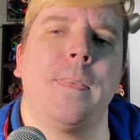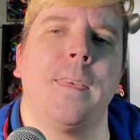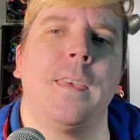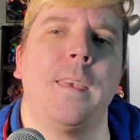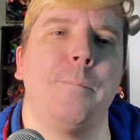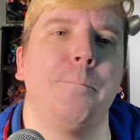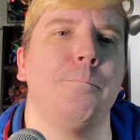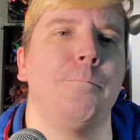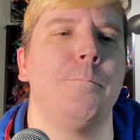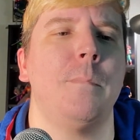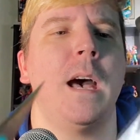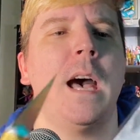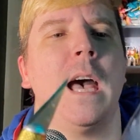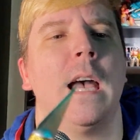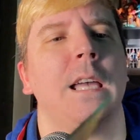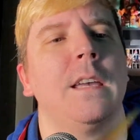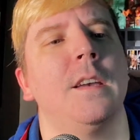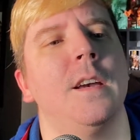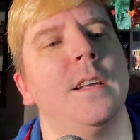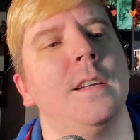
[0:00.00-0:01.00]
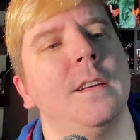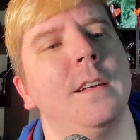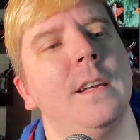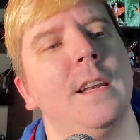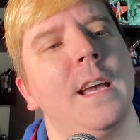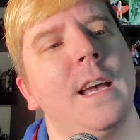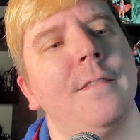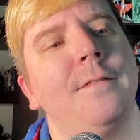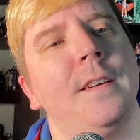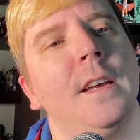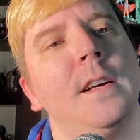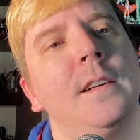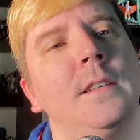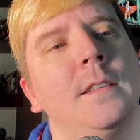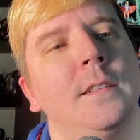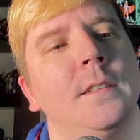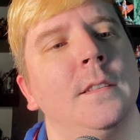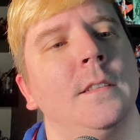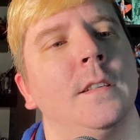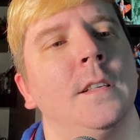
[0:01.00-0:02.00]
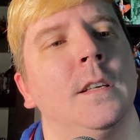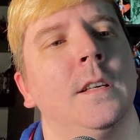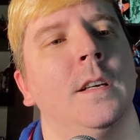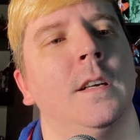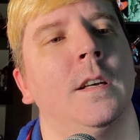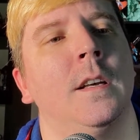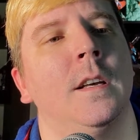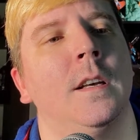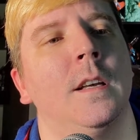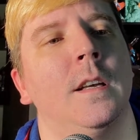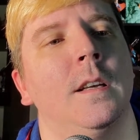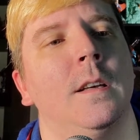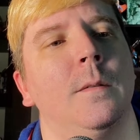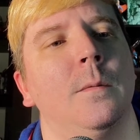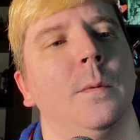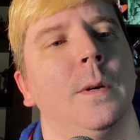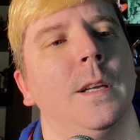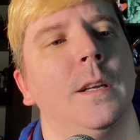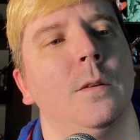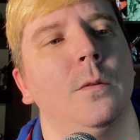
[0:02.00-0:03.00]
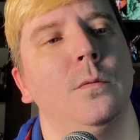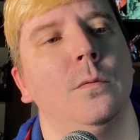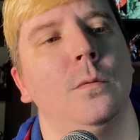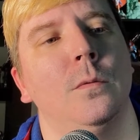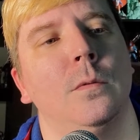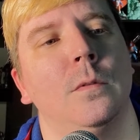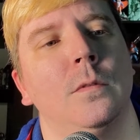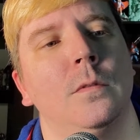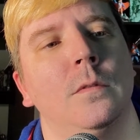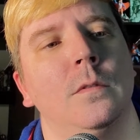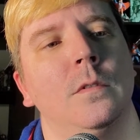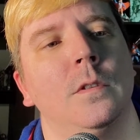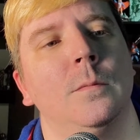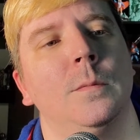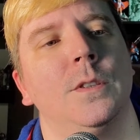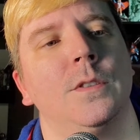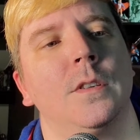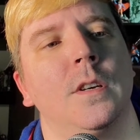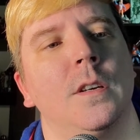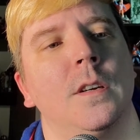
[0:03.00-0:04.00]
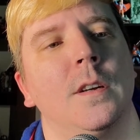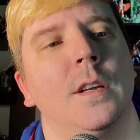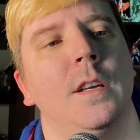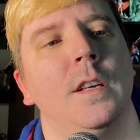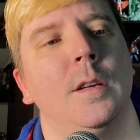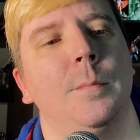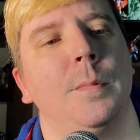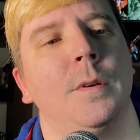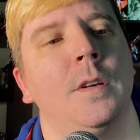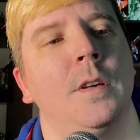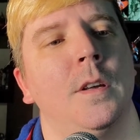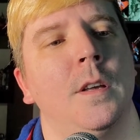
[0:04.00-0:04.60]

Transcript: Get my cutting knife here. And we, almost cut her cape.